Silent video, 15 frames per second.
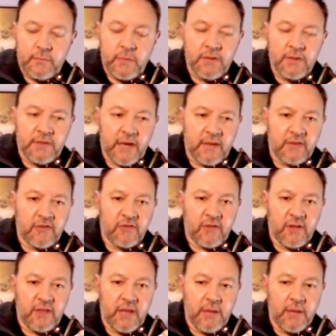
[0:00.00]
that
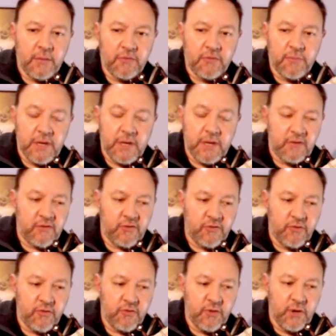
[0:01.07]
enables me
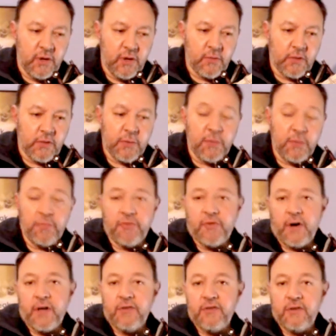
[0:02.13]
to, when I'm
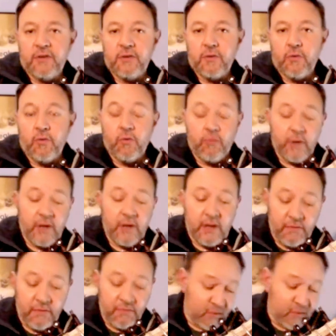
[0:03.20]
improvising, or
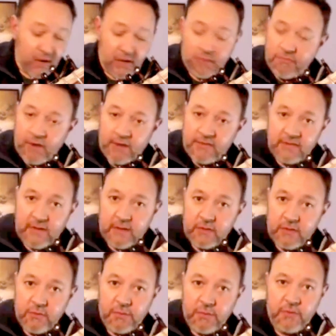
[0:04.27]
even I can write it down
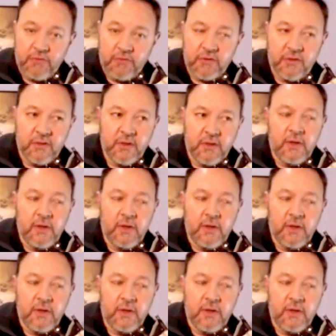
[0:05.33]
and compose it,